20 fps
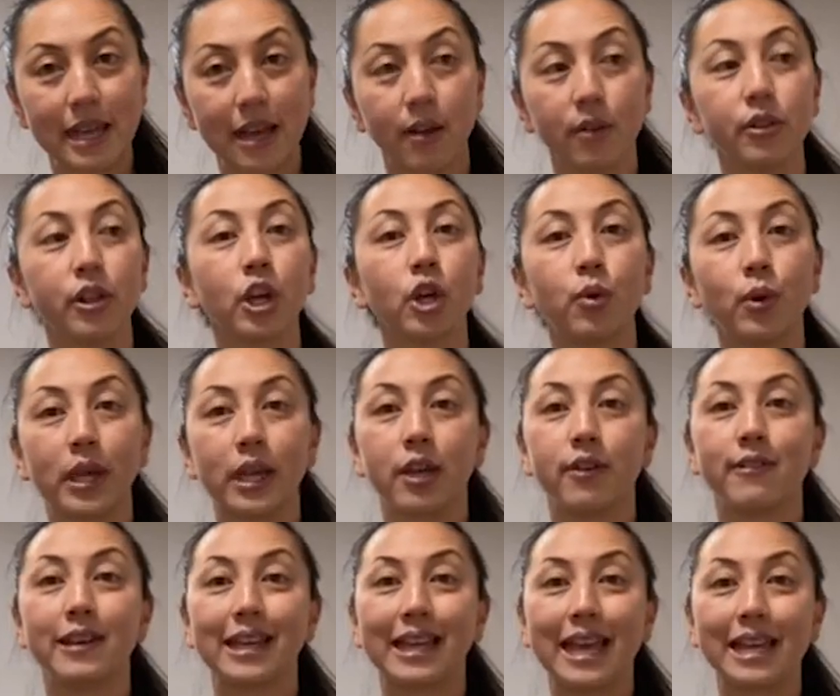out, the
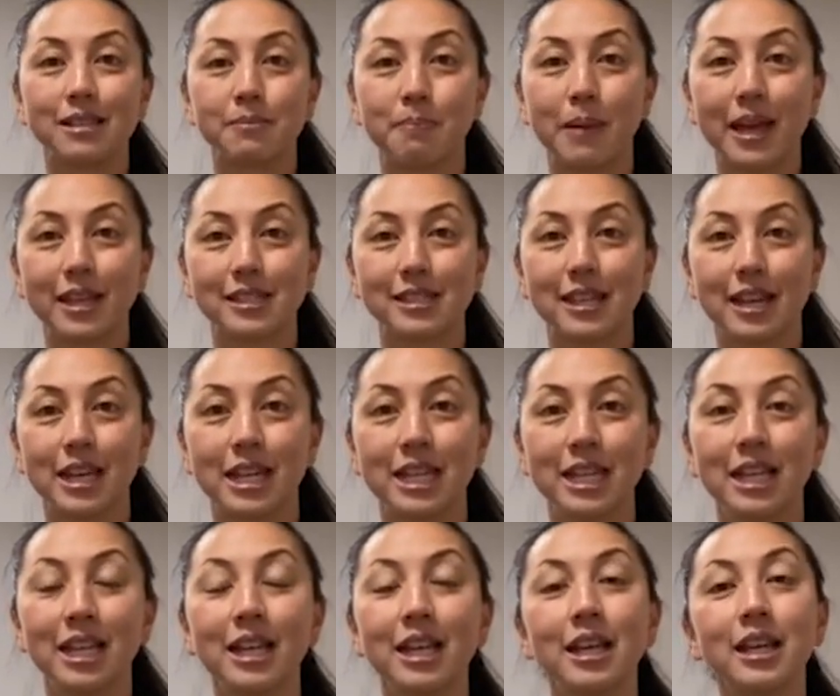quicker it gets better.
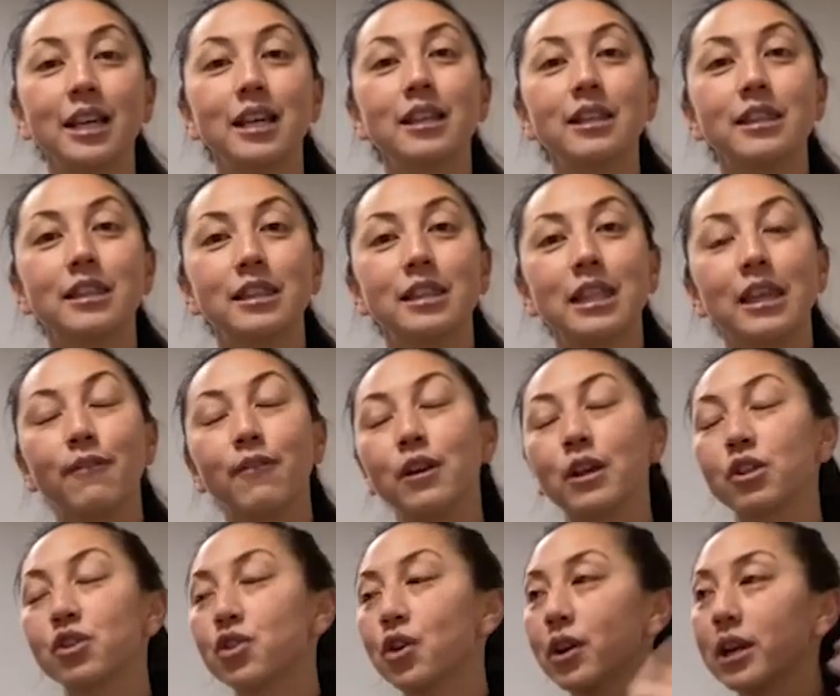If you
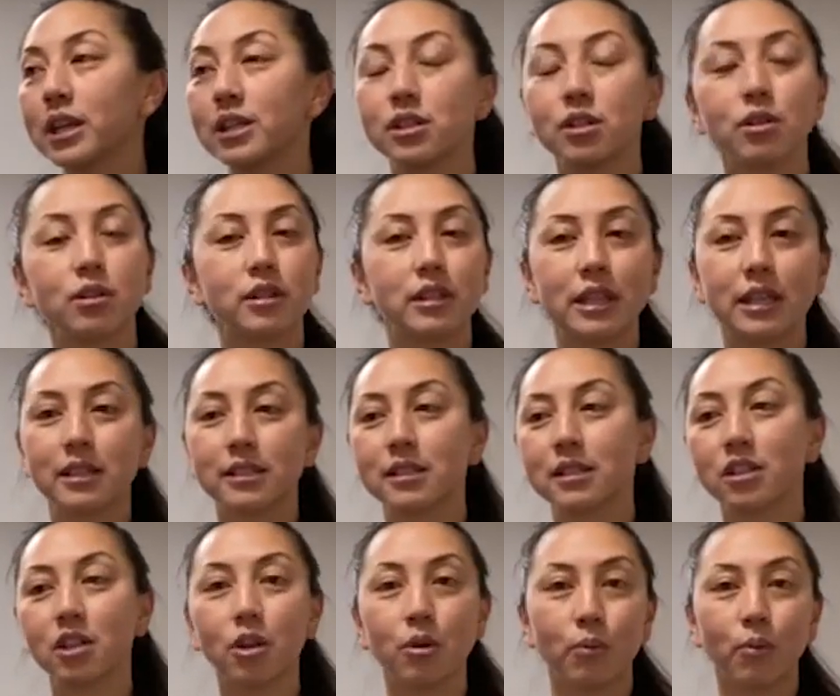try and do things
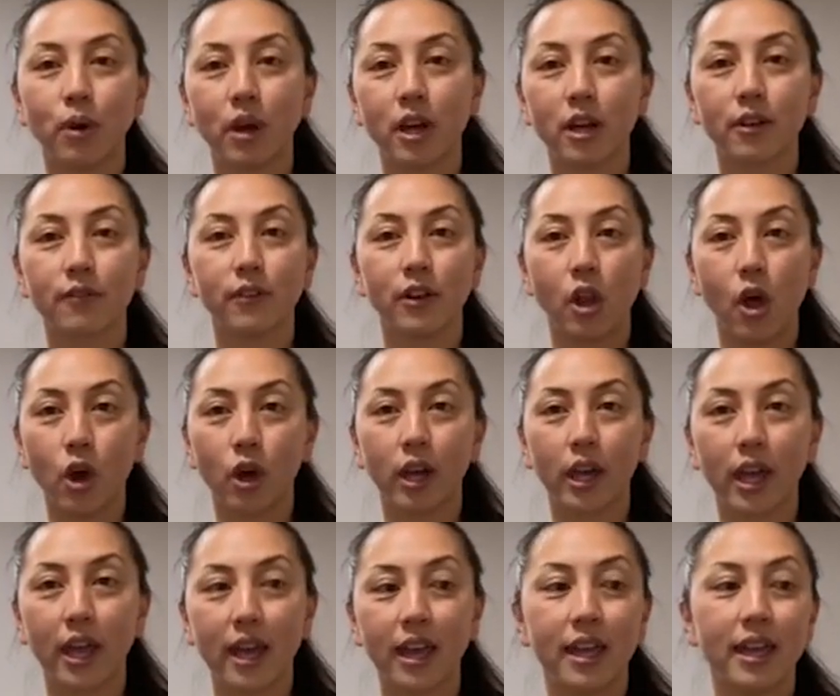that don't work for
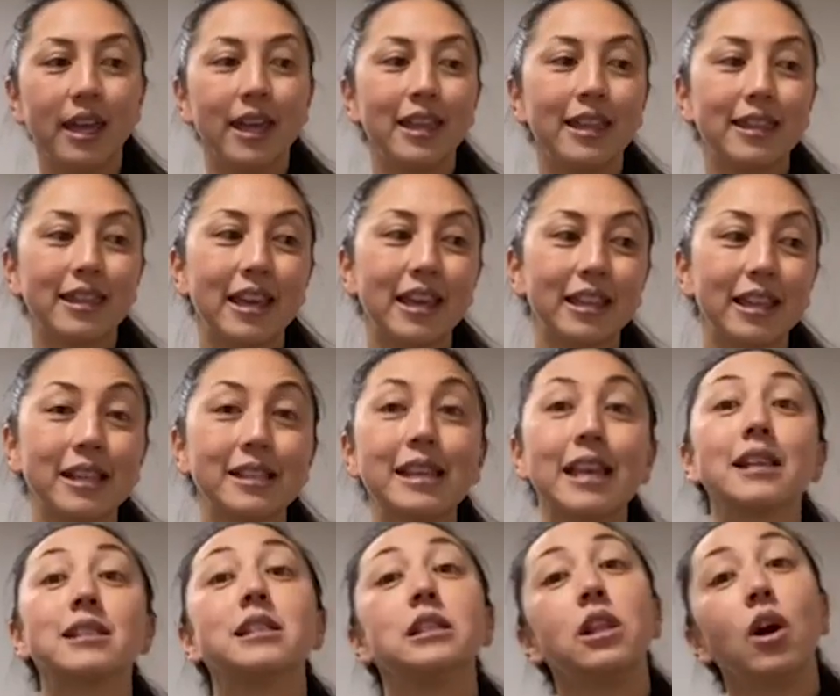longer, then it
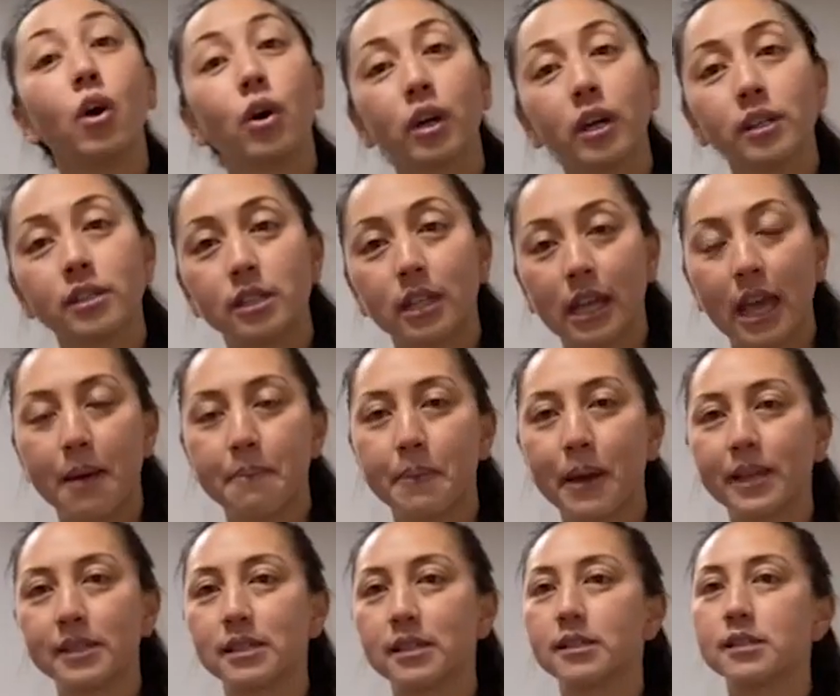takes longer to get
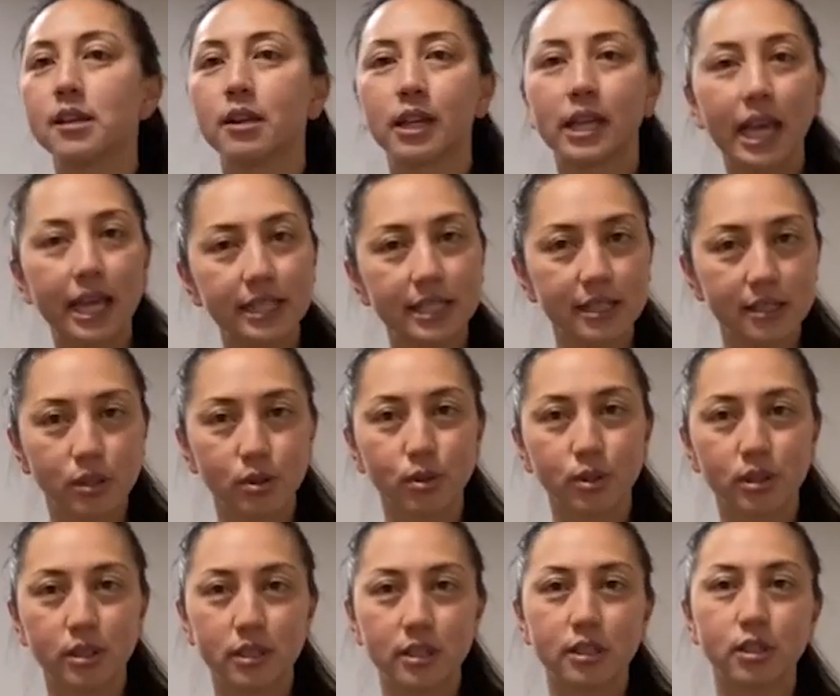better. So get it
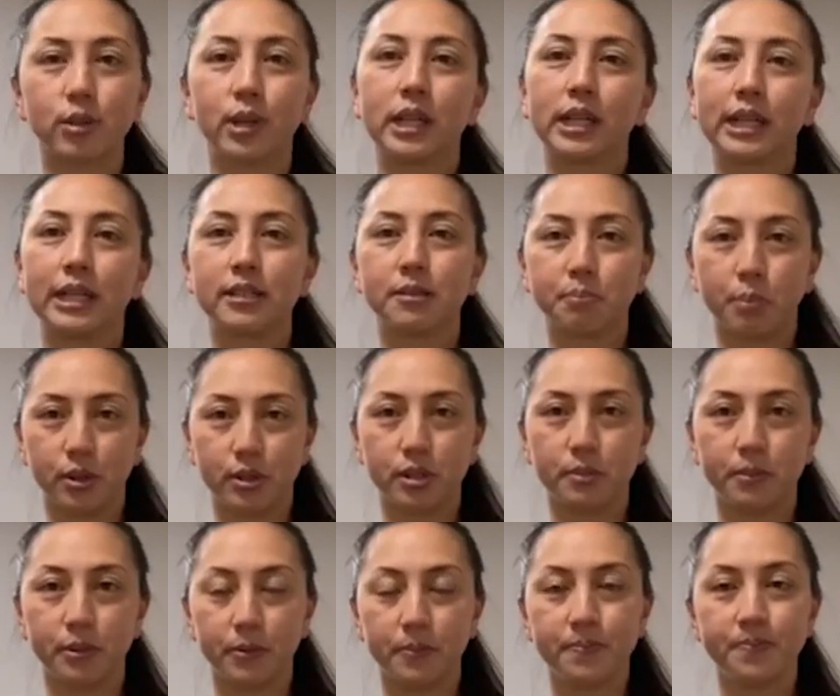sorted as quickly as
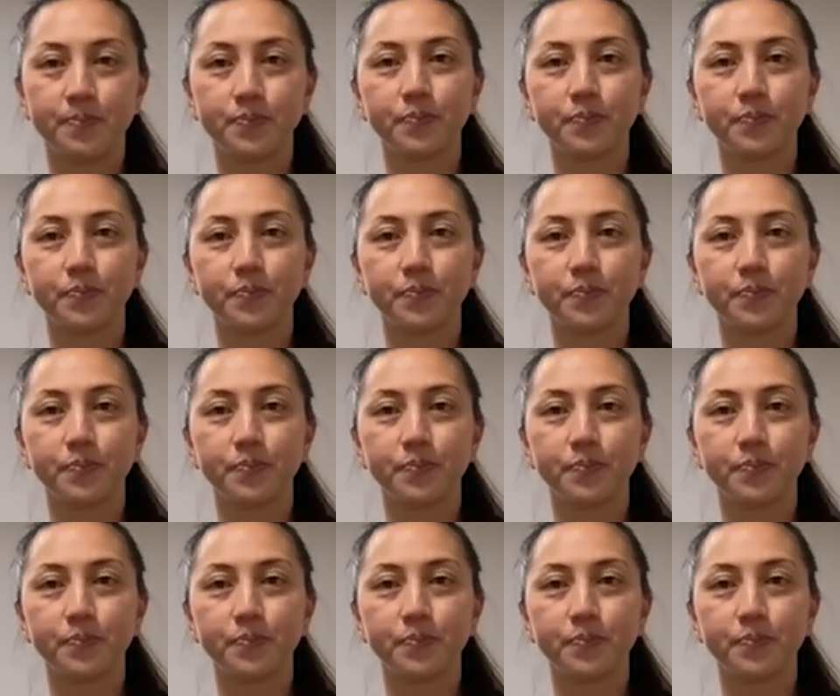possible.